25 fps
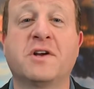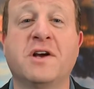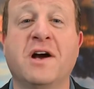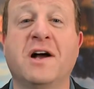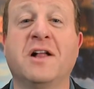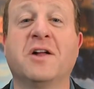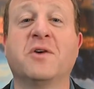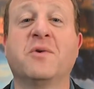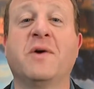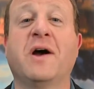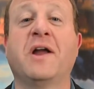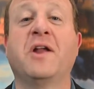
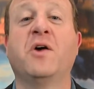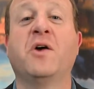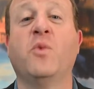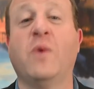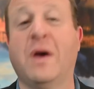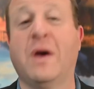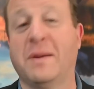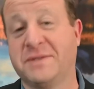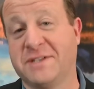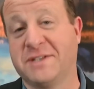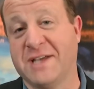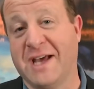Colorado
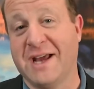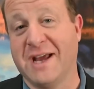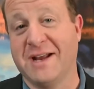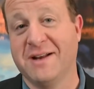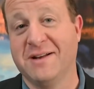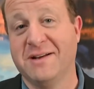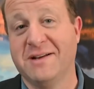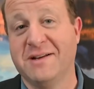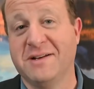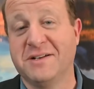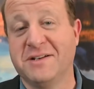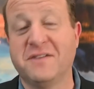website
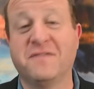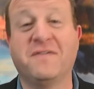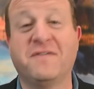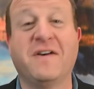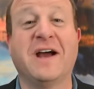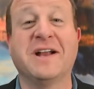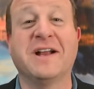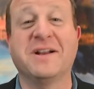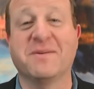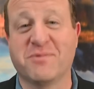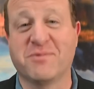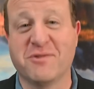to
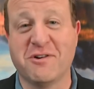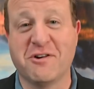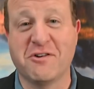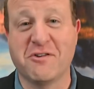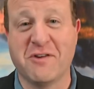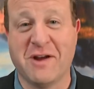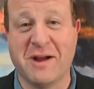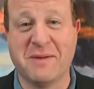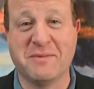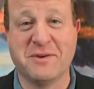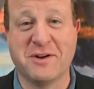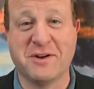find a
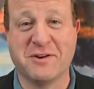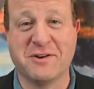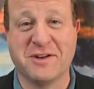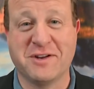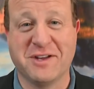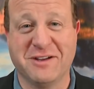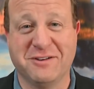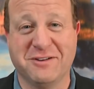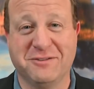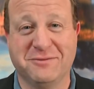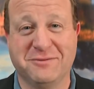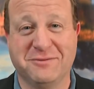program near
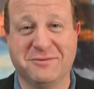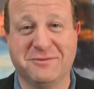you.